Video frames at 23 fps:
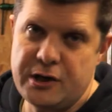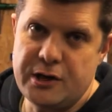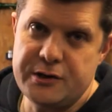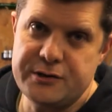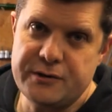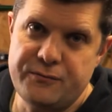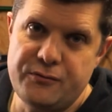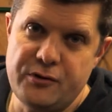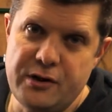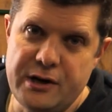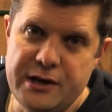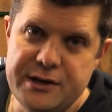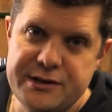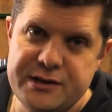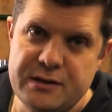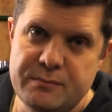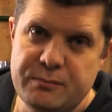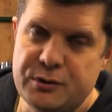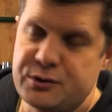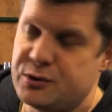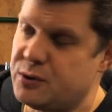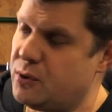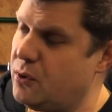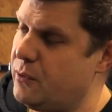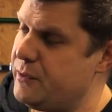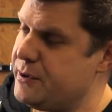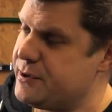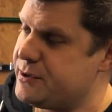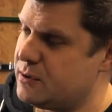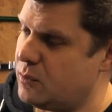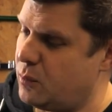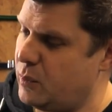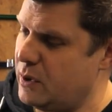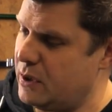to use a really simple tool.
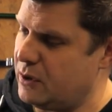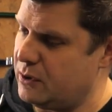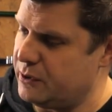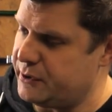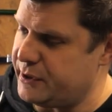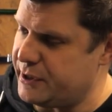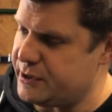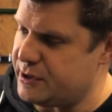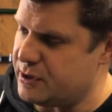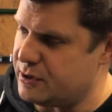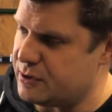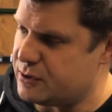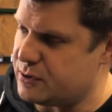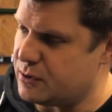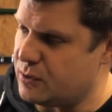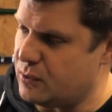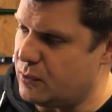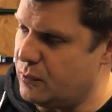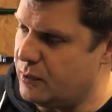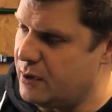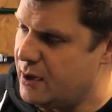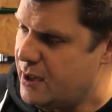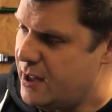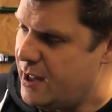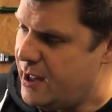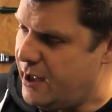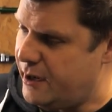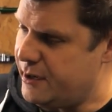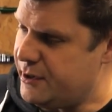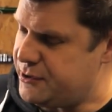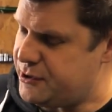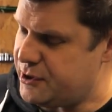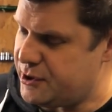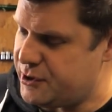This is a wheel dishing tool,
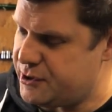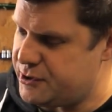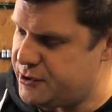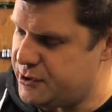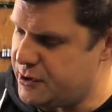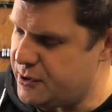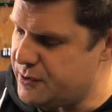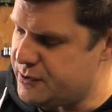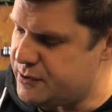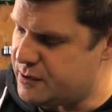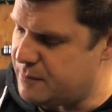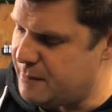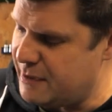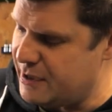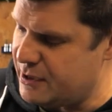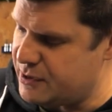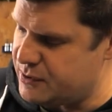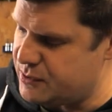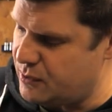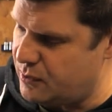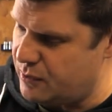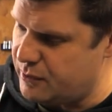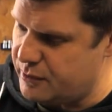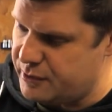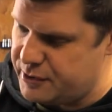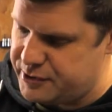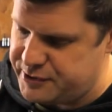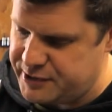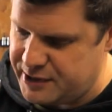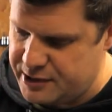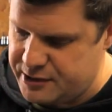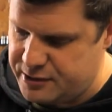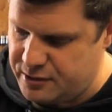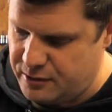and it's just used to make sure that the
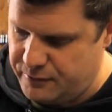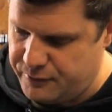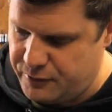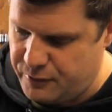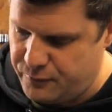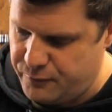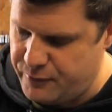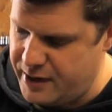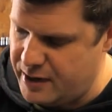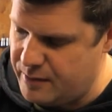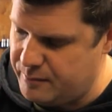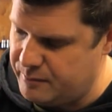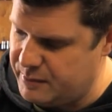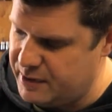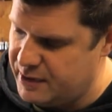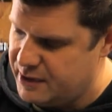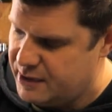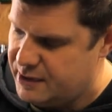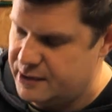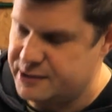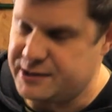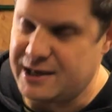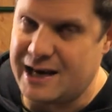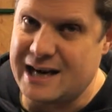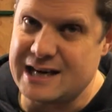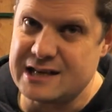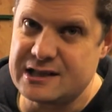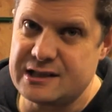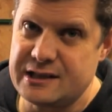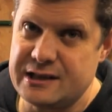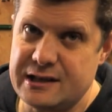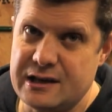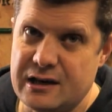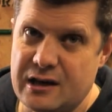centre of the rim is
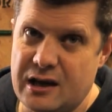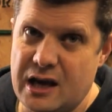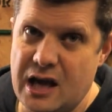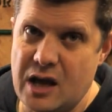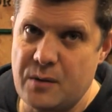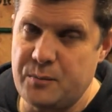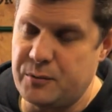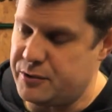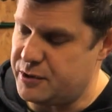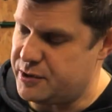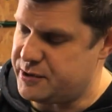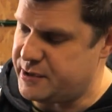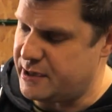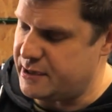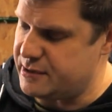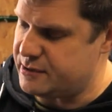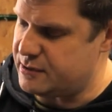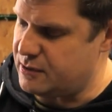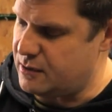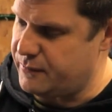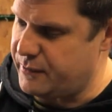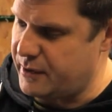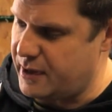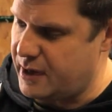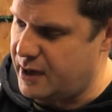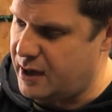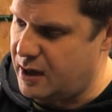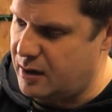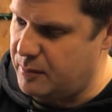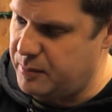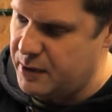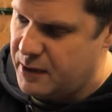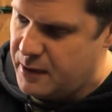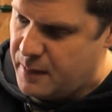actually in line with the centre of the
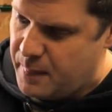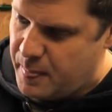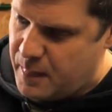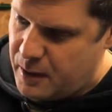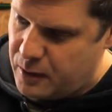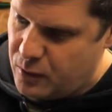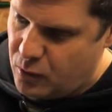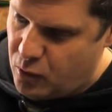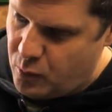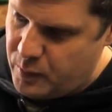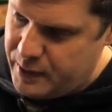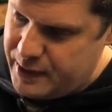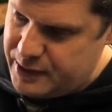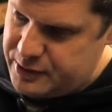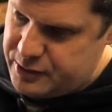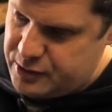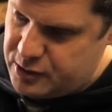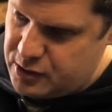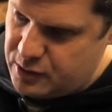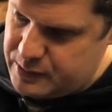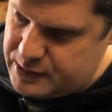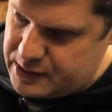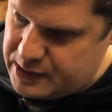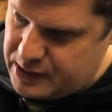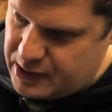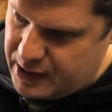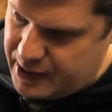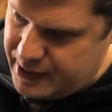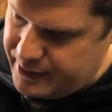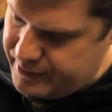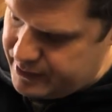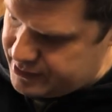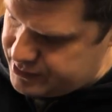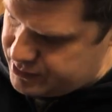hub. And all we need to do is
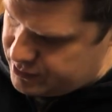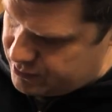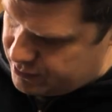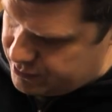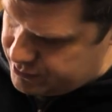lay this